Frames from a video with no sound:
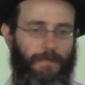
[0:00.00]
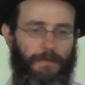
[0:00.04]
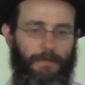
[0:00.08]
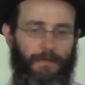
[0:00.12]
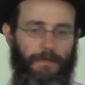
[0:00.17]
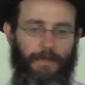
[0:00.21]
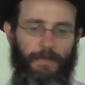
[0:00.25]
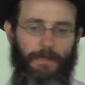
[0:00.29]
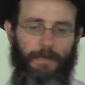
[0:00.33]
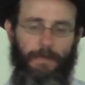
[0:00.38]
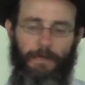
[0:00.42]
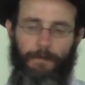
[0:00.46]

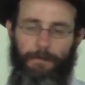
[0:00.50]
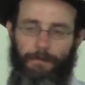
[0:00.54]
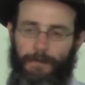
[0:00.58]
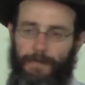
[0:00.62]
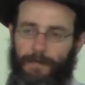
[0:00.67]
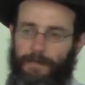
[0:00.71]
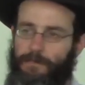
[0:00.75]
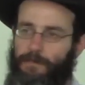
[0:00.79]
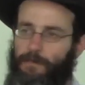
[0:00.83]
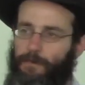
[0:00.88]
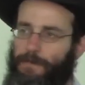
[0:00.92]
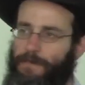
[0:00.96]
There
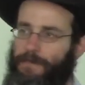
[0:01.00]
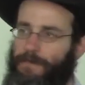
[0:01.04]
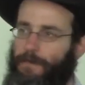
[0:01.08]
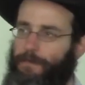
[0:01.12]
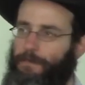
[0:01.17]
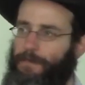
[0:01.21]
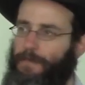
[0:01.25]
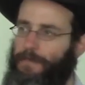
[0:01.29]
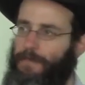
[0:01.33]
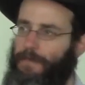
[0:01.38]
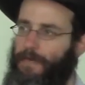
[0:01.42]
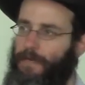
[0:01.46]
appears to be
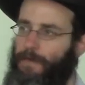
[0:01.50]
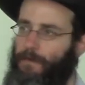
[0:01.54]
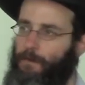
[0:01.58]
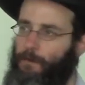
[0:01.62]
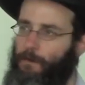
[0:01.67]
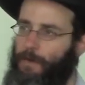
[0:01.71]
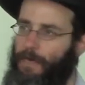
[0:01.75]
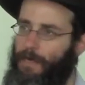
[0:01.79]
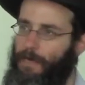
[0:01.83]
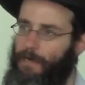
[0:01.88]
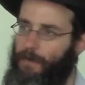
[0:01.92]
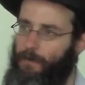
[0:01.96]
something
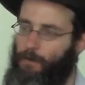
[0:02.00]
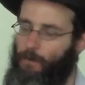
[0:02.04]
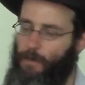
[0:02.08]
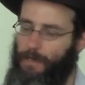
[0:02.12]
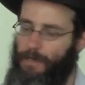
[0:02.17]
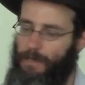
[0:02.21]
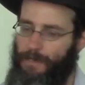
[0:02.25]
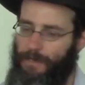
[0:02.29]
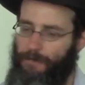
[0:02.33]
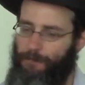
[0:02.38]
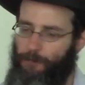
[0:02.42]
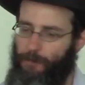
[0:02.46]
inherent.
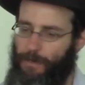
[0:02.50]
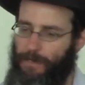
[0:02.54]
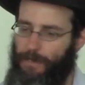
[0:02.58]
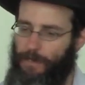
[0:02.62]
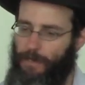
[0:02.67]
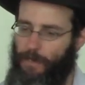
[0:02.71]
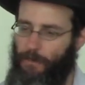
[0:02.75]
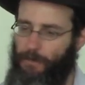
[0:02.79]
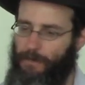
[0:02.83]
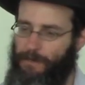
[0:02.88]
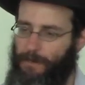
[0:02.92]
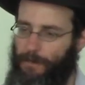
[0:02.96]
If we
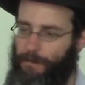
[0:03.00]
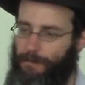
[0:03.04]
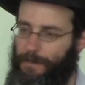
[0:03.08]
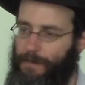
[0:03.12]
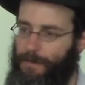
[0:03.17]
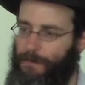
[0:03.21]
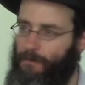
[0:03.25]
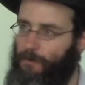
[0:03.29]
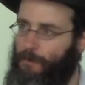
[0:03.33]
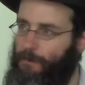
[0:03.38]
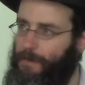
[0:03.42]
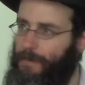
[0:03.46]
know
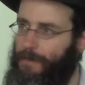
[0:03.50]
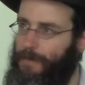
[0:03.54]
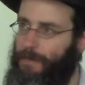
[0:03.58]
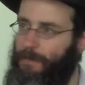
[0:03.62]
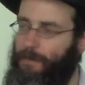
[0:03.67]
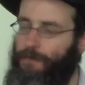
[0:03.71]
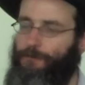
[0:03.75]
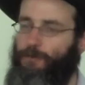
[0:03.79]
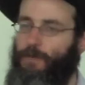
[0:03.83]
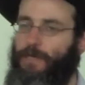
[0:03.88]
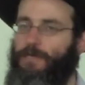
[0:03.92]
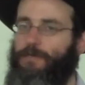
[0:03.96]
something to
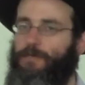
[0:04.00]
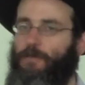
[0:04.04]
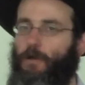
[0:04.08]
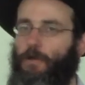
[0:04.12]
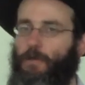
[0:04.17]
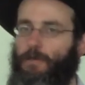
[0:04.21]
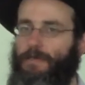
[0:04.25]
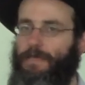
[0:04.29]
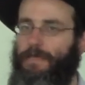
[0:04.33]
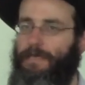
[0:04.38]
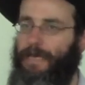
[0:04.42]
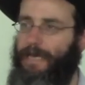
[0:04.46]
begin, if we're
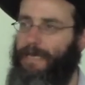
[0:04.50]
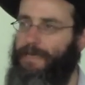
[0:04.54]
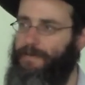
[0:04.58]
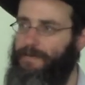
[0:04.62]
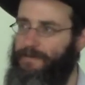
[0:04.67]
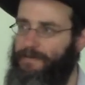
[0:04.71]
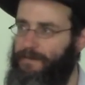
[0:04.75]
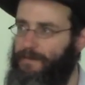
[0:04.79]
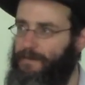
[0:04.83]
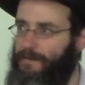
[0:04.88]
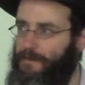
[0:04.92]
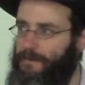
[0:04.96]
told an
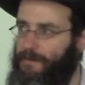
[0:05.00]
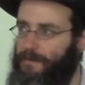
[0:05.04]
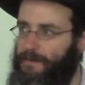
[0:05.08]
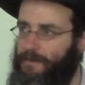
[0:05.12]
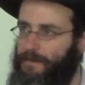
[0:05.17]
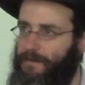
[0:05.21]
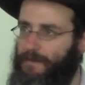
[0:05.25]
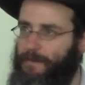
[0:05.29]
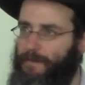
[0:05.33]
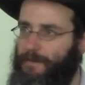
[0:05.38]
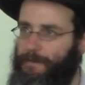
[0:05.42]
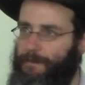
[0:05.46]
answer,
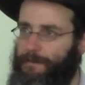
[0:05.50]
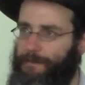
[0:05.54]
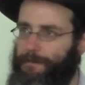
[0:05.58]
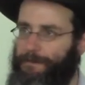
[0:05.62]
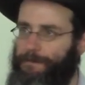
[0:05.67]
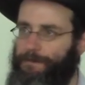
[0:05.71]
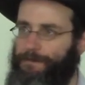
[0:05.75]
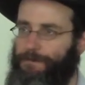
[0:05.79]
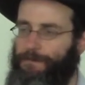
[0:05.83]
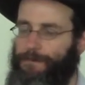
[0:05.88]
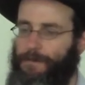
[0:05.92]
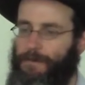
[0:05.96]

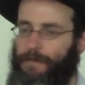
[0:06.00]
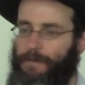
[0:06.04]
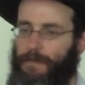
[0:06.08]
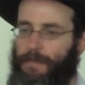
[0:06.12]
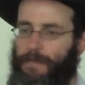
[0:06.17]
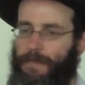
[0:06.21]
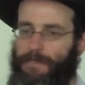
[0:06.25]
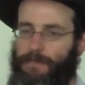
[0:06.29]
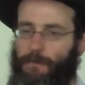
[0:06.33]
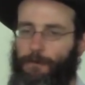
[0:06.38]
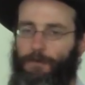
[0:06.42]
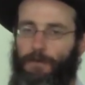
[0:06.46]

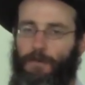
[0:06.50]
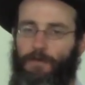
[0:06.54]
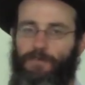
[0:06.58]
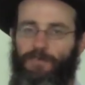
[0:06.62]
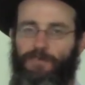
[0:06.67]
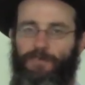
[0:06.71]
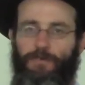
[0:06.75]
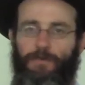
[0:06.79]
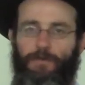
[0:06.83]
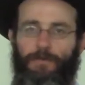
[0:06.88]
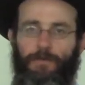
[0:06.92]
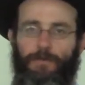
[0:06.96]
as
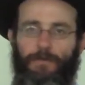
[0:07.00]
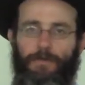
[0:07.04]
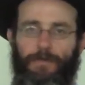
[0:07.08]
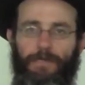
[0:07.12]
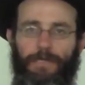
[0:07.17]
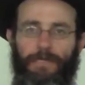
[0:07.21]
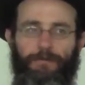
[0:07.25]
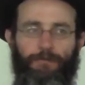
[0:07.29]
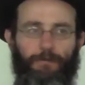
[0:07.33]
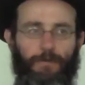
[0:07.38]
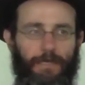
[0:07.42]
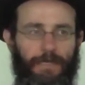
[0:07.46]
opposed to
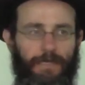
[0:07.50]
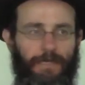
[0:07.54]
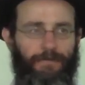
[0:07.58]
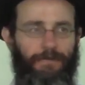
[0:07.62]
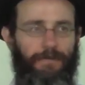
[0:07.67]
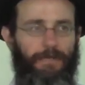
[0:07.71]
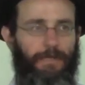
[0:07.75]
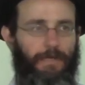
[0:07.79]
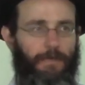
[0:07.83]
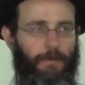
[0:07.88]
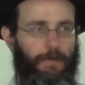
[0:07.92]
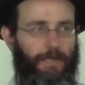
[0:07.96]
if we're
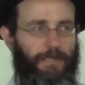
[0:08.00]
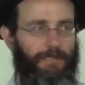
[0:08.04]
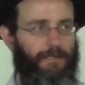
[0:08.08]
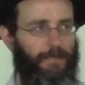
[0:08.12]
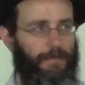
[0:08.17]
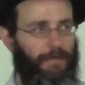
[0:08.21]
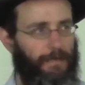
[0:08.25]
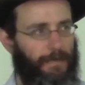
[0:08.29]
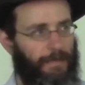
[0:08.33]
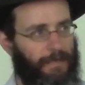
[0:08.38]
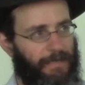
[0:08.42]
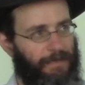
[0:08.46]
given the
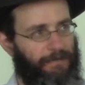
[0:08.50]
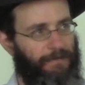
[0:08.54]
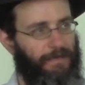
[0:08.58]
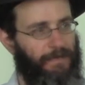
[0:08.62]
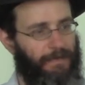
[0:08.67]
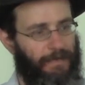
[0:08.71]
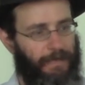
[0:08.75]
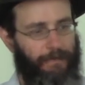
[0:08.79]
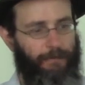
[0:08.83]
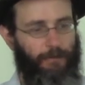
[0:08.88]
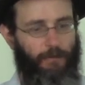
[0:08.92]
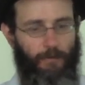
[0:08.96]
question, then given
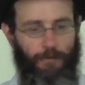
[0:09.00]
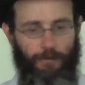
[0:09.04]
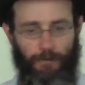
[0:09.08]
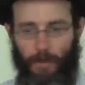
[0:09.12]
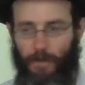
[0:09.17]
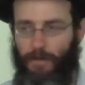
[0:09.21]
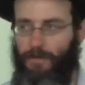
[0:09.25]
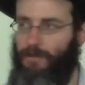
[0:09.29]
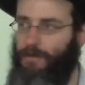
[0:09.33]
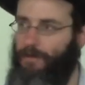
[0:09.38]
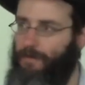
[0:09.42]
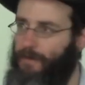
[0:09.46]
time to
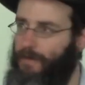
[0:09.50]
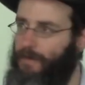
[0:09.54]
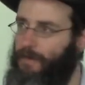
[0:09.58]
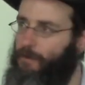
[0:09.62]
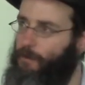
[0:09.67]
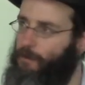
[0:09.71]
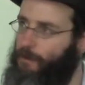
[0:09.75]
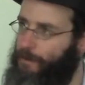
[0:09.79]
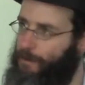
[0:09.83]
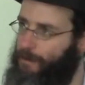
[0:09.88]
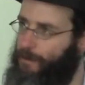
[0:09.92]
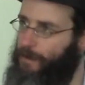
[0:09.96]
ponder
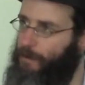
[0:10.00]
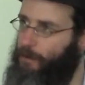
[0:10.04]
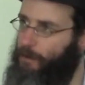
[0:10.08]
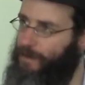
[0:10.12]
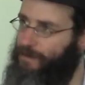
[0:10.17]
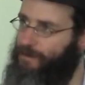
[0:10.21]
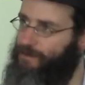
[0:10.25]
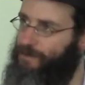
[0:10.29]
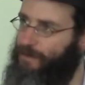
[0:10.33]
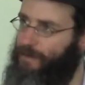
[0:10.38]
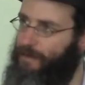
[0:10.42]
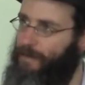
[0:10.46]
the
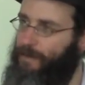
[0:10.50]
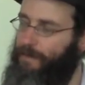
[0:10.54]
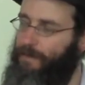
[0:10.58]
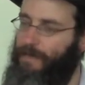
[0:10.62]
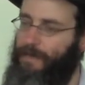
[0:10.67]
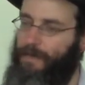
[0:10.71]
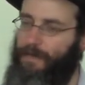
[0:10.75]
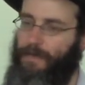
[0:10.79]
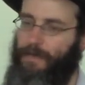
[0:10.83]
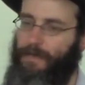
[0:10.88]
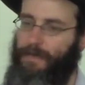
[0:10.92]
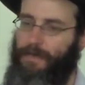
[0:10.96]
question, and
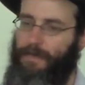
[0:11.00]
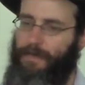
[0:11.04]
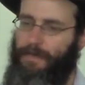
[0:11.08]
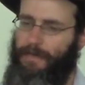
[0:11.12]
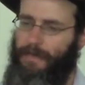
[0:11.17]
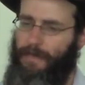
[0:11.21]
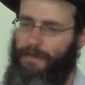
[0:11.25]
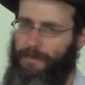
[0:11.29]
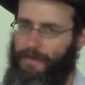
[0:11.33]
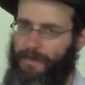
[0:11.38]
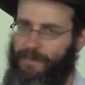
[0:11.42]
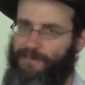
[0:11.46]

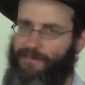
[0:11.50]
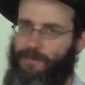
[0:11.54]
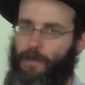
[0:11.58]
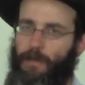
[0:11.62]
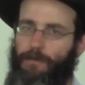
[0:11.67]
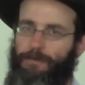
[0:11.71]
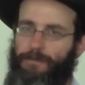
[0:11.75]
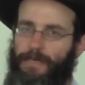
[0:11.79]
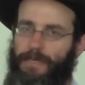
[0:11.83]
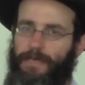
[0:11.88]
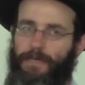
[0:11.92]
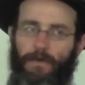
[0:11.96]
then
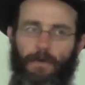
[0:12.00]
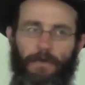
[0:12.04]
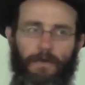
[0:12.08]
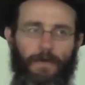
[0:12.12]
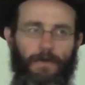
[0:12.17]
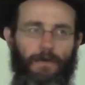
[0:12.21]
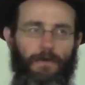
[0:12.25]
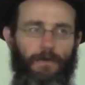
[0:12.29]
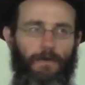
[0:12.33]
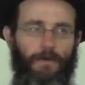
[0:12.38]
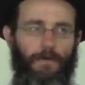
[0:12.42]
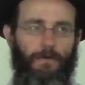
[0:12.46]
solving it on
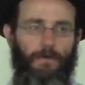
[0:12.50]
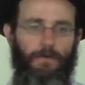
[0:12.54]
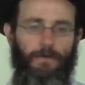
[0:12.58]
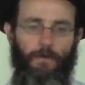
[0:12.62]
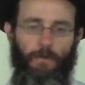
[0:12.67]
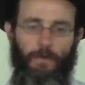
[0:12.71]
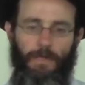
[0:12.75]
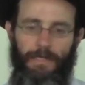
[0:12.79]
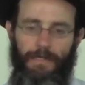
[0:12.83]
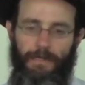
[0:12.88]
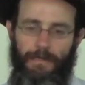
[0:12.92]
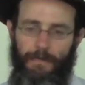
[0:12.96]
our
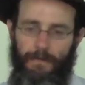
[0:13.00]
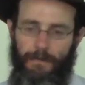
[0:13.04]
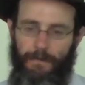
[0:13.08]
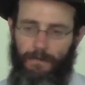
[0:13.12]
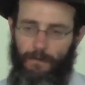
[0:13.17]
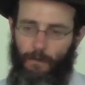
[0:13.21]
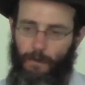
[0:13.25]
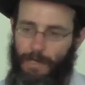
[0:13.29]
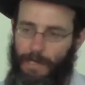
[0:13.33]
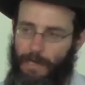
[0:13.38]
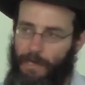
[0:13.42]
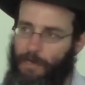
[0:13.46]
own,
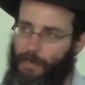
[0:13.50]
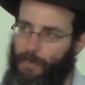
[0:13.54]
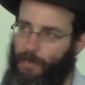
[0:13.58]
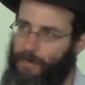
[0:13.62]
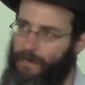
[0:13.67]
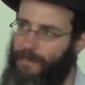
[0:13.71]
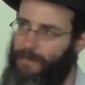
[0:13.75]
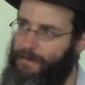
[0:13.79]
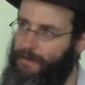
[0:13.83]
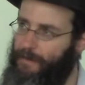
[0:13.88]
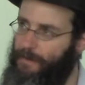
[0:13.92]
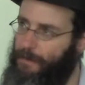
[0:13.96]
we
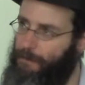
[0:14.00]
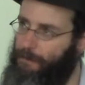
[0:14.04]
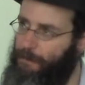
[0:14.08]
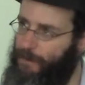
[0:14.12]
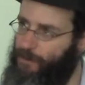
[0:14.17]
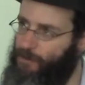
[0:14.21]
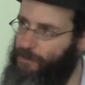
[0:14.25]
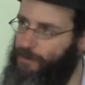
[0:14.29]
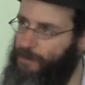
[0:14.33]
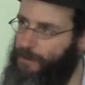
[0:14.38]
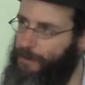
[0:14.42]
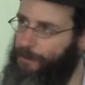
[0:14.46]
learn it in a
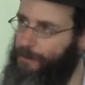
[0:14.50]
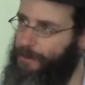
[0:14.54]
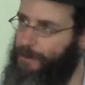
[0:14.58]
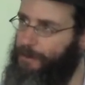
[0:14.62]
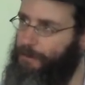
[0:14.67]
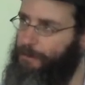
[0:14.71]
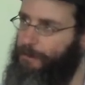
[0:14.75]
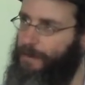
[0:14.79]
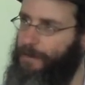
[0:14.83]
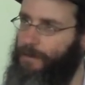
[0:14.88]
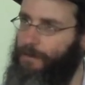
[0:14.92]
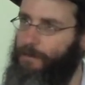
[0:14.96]
much deeper
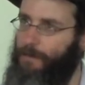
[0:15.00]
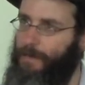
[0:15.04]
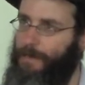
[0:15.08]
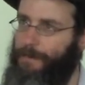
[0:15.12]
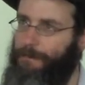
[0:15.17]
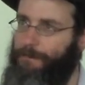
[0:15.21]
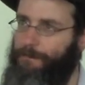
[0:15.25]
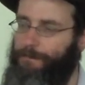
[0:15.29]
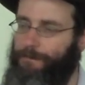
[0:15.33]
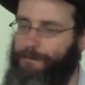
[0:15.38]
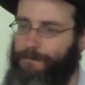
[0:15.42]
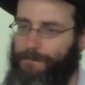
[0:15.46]
and better way.